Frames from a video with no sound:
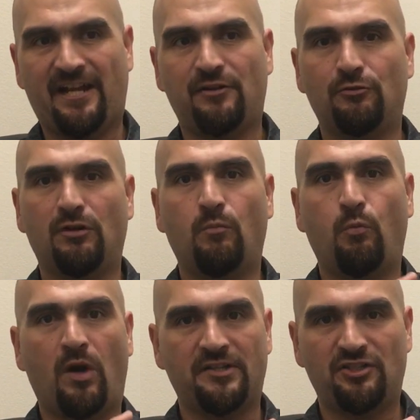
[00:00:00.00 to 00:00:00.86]
I grew up
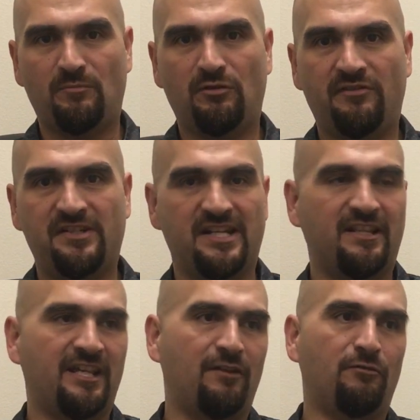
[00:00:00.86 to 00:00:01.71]
watching movies
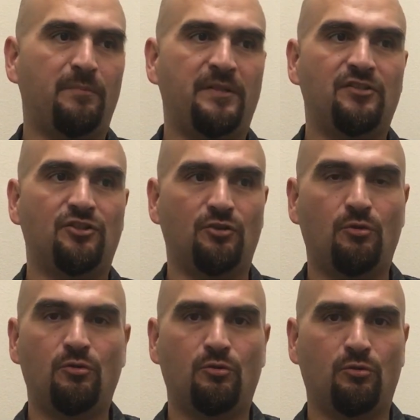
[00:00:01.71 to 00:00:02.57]
and thought it would be so